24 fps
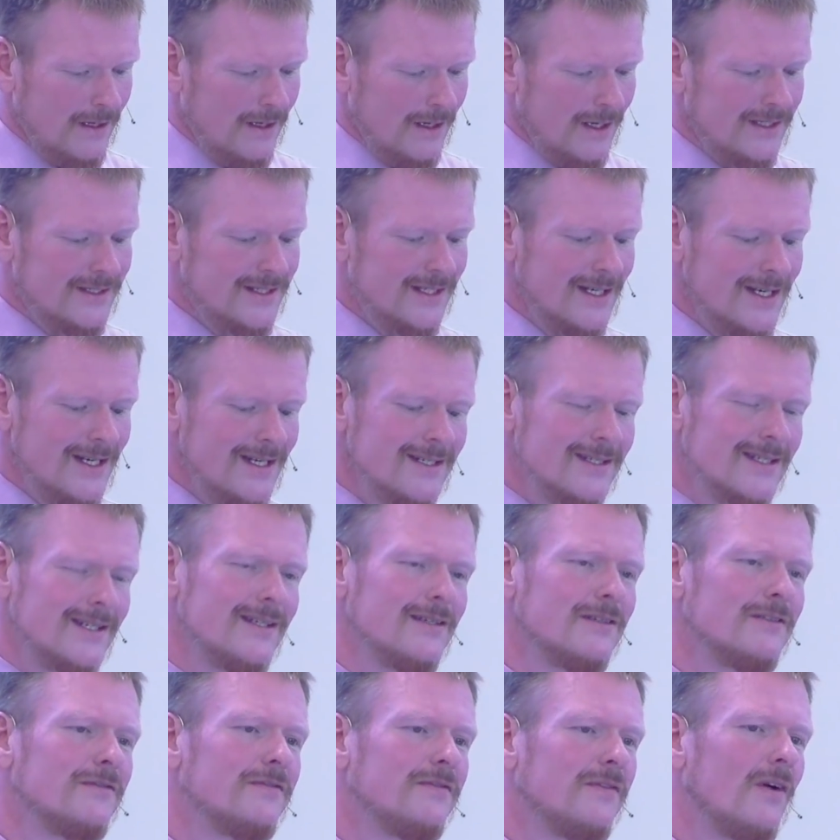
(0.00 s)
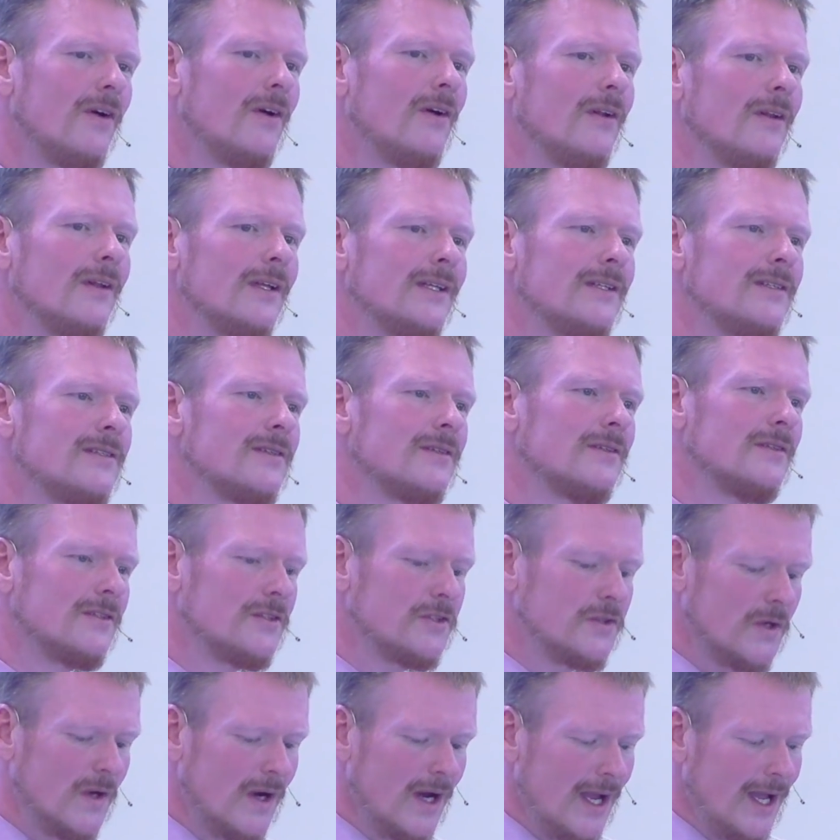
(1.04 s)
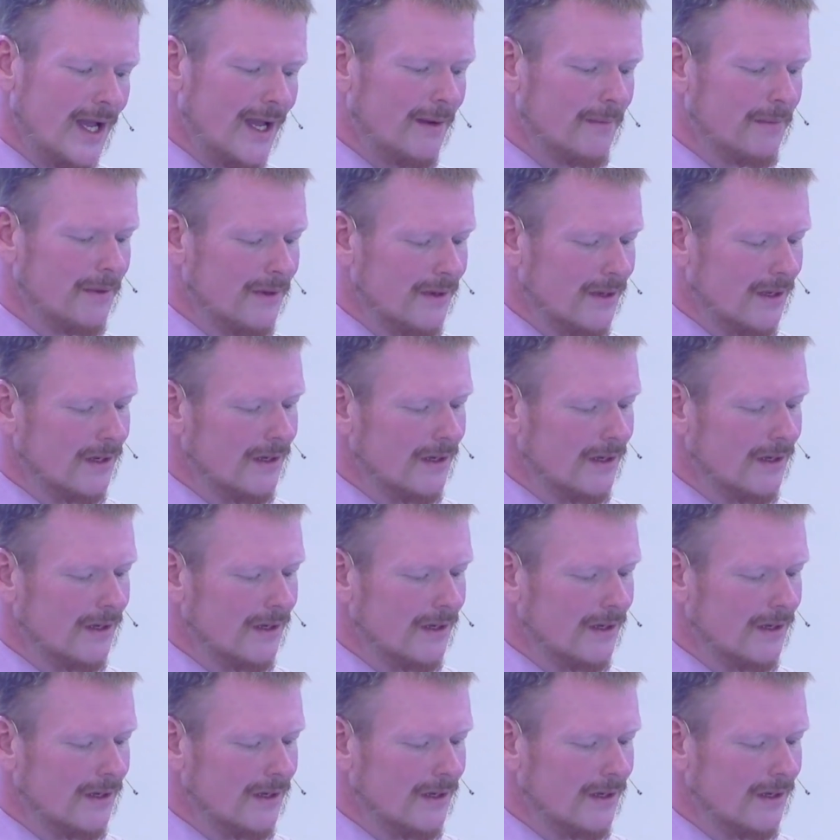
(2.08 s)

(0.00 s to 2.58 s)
It's easy to fall into the trap